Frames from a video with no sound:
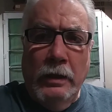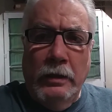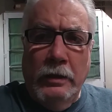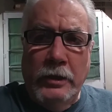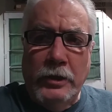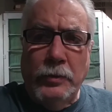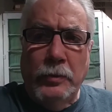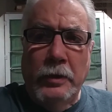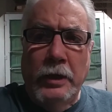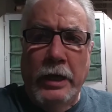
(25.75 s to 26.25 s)

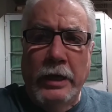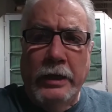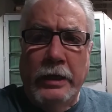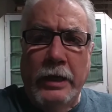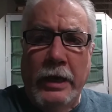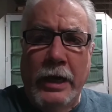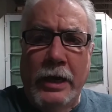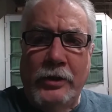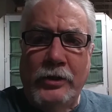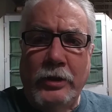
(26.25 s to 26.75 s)
This one I can
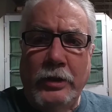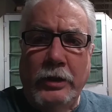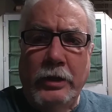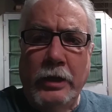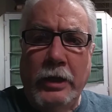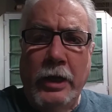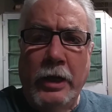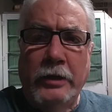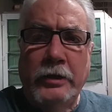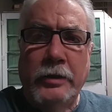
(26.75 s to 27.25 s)
actually
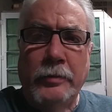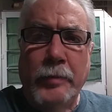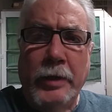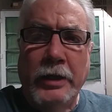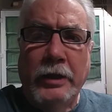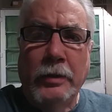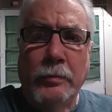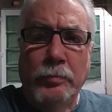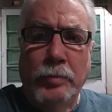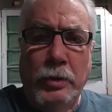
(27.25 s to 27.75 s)
connect to my
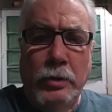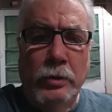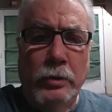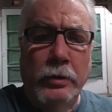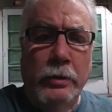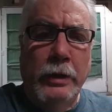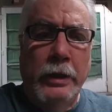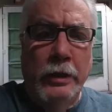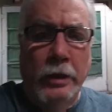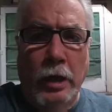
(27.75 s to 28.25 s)

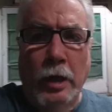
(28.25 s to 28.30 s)
computer and